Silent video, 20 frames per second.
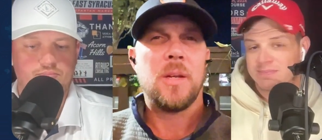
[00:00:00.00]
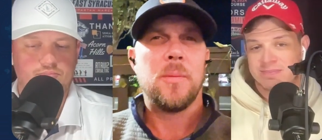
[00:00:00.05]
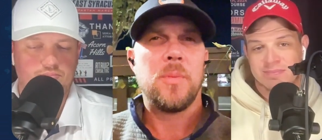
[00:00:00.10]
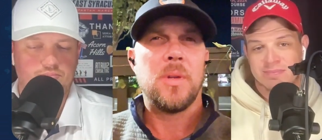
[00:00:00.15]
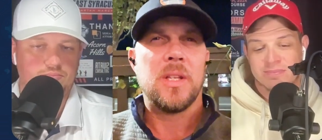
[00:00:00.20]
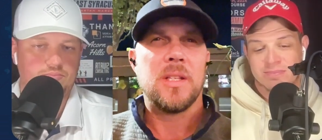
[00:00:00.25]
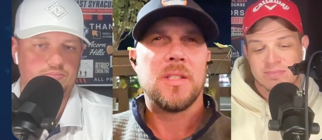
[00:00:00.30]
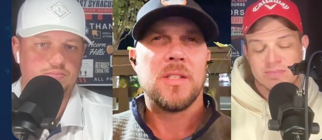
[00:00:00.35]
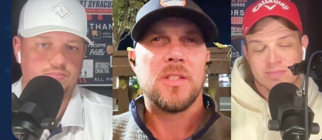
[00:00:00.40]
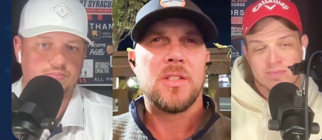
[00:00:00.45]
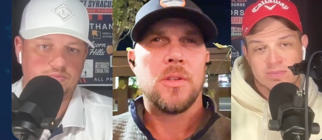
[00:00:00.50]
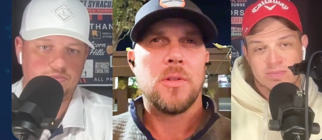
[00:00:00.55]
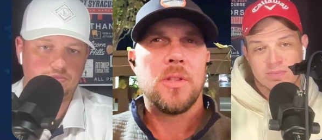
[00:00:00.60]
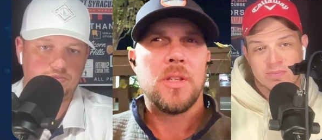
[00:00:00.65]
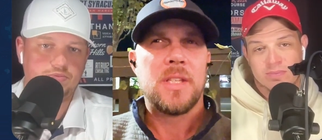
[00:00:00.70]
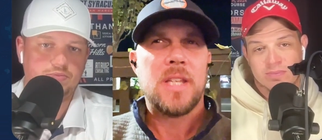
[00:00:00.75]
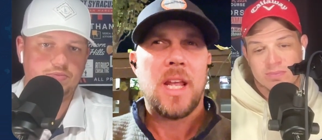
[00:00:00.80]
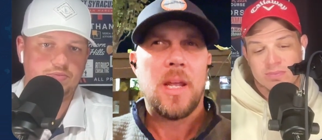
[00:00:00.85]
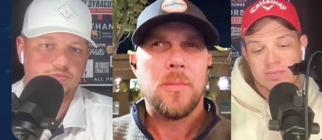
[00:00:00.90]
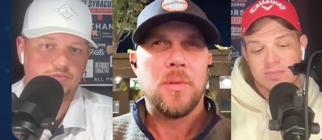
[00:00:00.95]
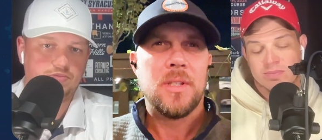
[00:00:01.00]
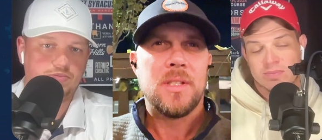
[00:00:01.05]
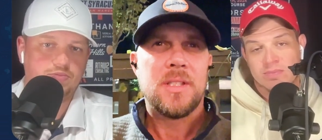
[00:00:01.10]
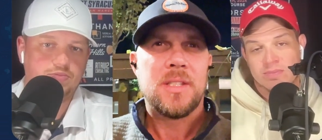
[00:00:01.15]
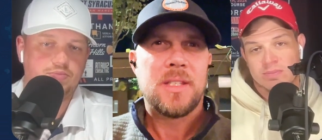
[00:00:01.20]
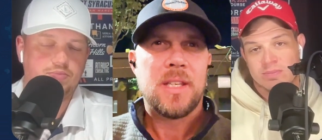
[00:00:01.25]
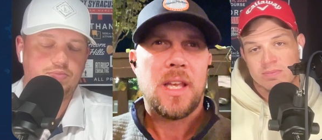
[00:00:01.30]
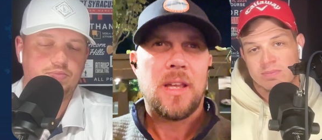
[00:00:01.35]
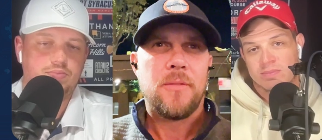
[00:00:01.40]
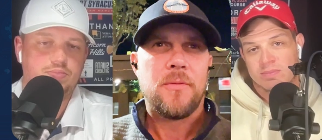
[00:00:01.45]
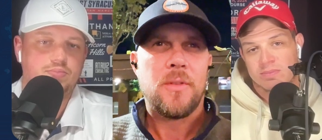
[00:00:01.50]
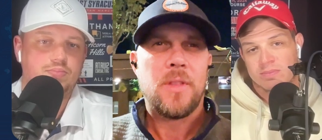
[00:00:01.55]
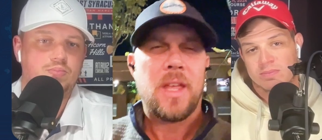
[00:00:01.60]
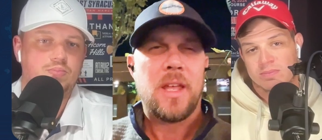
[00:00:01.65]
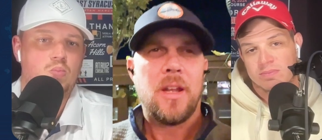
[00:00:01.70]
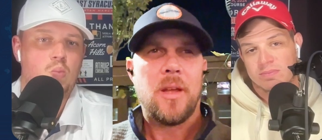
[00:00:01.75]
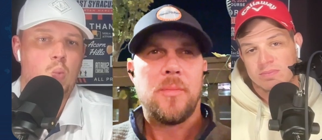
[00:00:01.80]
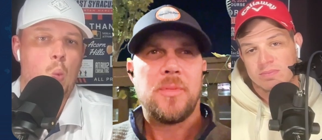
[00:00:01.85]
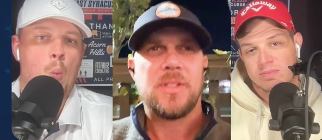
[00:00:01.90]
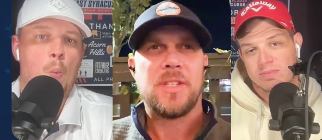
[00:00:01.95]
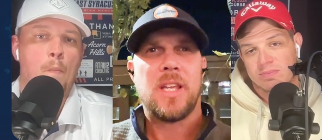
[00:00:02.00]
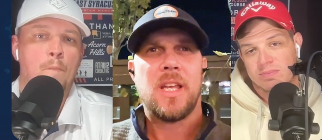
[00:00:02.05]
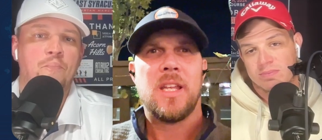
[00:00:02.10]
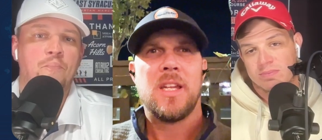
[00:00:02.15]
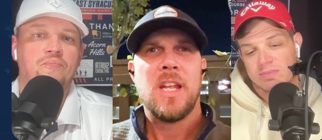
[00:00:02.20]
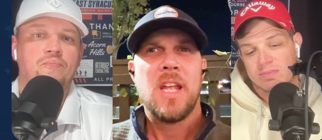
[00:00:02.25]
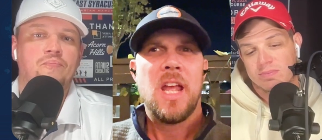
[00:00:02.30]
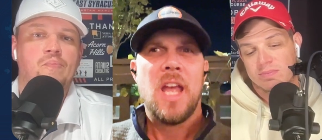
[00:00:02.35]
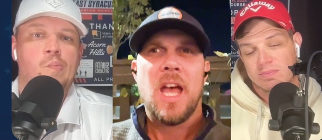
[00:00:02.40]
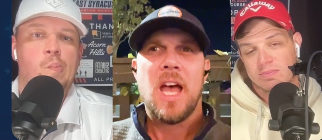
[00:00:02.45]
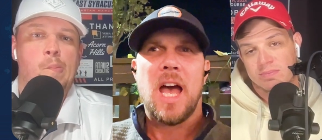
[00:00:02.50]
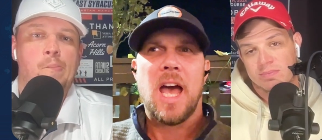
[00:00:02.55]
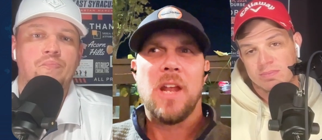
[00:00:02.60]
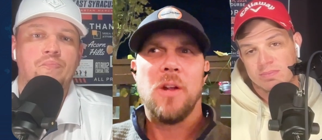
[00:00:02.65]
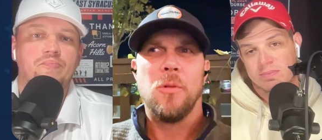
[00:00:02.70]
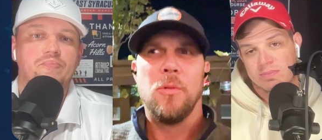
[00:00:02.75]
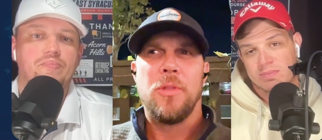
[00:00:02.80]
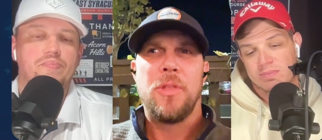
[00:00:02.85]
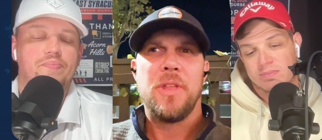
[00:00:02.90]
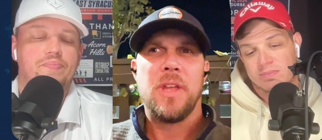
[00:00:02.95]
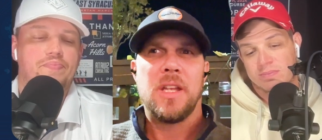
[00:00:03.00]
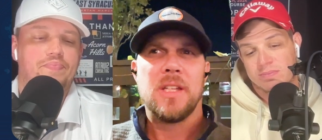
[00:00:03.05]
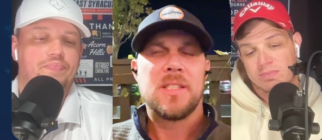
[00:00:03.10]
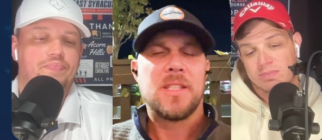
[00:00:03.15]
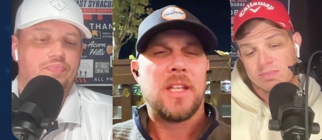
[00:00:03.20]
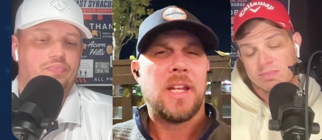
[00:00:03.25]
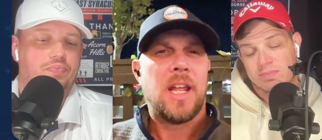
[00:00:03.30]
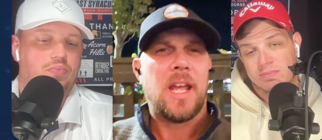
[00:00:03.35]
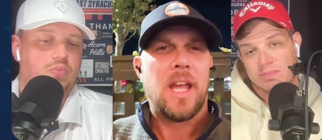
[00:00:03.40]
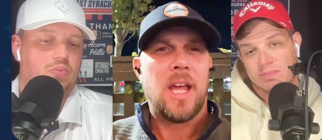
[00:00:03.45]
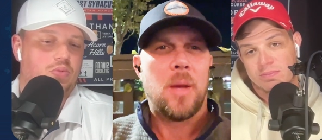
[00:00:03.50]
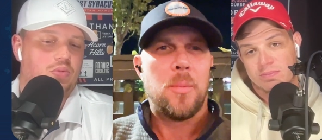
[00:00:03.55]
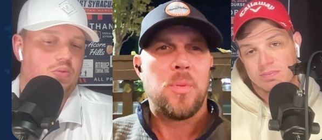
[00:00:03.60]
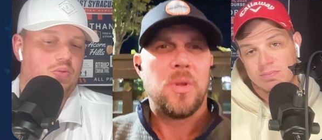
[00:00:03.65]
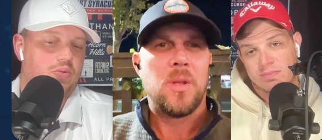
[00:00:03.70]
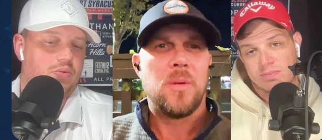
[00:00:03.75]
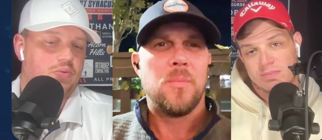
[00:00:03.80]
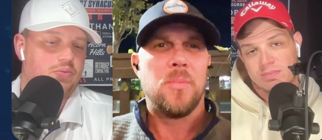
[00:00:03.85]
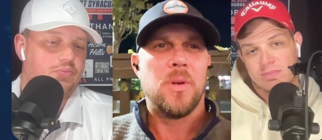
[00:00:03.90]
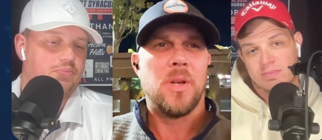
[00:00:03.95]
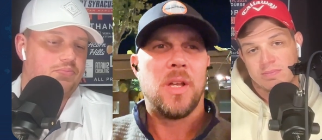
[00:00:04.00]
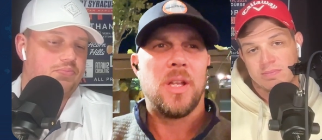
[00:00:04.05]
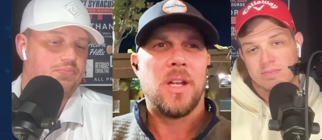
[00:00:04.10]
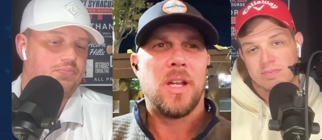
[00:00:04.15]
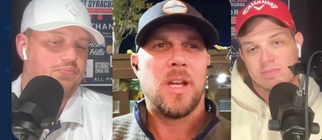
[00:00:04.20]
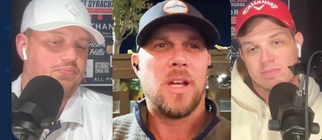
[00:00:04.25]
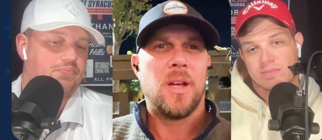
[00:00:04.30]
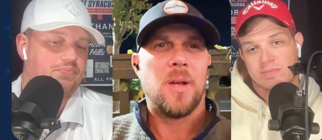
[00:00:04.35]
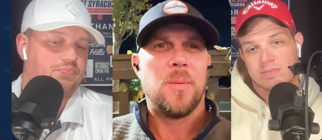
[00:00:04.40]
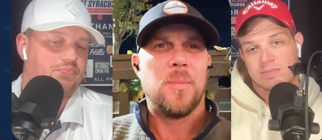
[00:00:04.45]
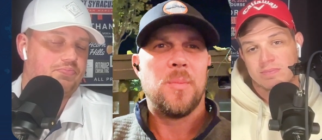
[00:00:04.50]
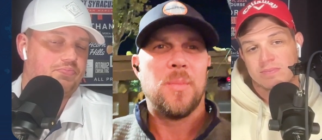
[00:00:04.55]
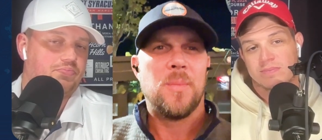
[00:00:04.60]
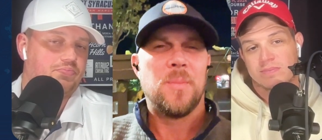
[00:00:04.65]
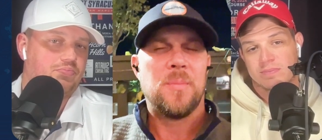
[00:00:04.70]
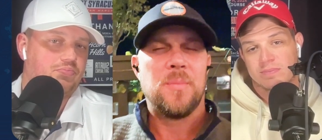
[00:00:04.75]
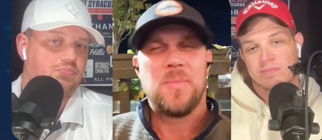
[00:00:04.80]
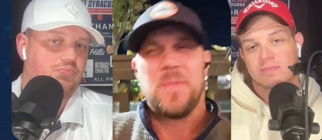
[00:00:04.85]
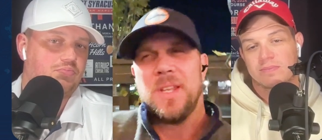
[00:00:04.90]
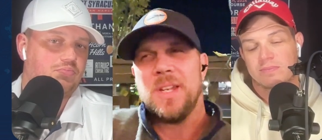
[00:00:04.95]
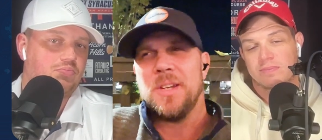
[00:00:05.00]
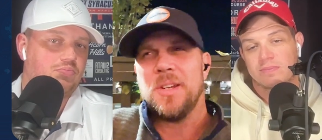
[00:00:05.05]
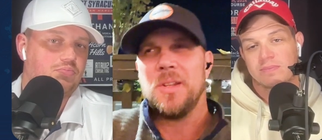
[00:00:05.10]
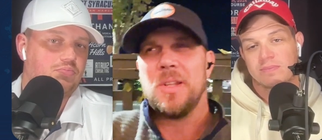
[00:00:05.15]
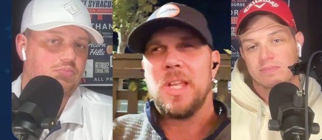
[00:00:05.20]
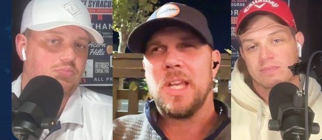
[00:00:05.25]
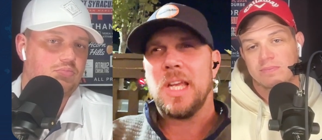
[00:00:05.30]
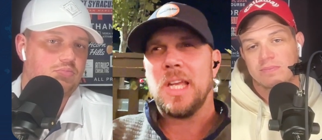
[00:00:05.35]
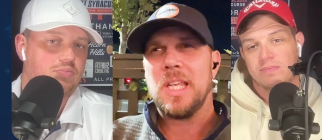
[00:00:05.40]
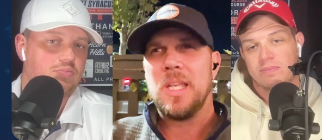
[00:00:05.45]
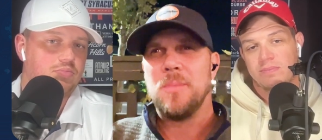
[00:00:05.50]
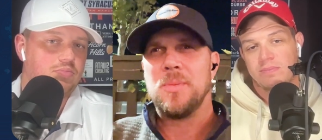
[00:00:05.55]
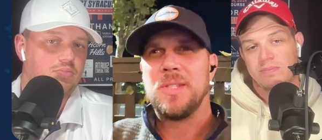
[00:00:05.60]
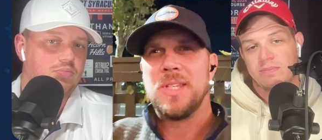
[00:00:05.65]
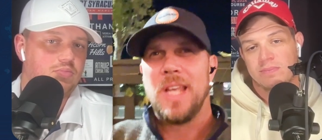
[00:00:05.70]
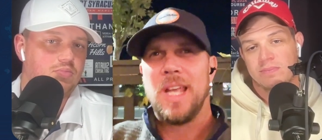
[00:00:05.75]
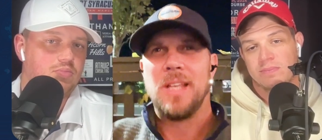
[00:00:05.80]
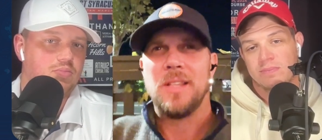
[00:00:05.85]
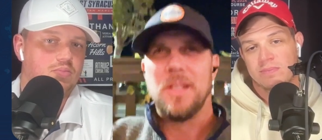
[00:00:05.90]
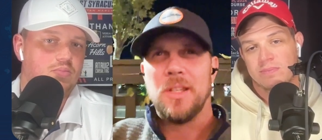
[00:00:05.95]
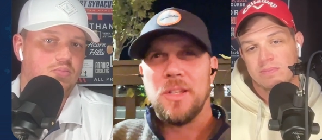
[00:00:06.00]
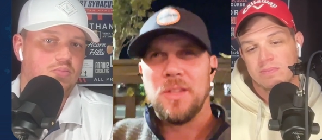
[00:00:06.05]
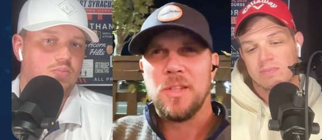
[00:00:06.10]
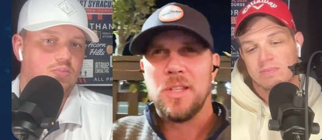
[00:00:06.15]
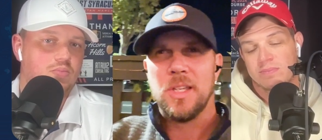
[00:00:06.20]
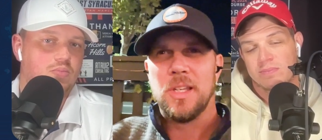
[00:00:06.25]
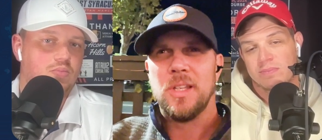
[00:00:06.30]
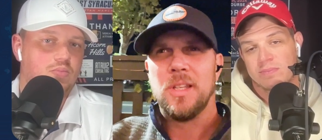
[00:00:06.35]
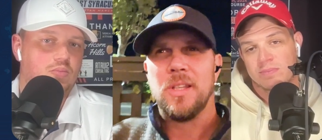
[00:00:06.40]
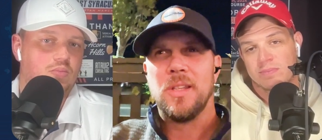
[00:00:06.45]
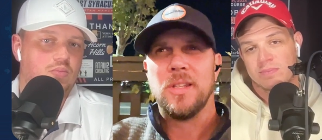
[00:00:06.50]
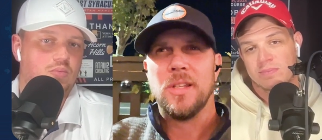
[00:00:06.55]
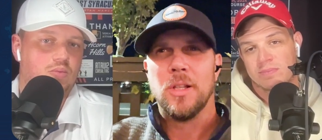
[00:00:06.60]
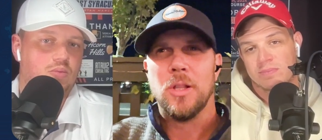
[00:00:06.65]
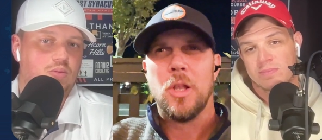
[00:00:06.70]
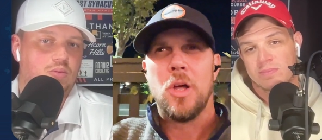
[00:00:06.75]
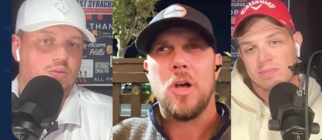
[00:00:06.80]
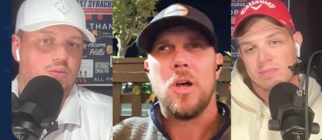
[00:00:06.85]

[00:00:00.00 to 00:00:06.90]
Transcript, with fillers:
Speaker 1: champions. And so the table is set for that upset. I don't think it's going to happen, but um, I don't know. Like I keep saying, the, the, the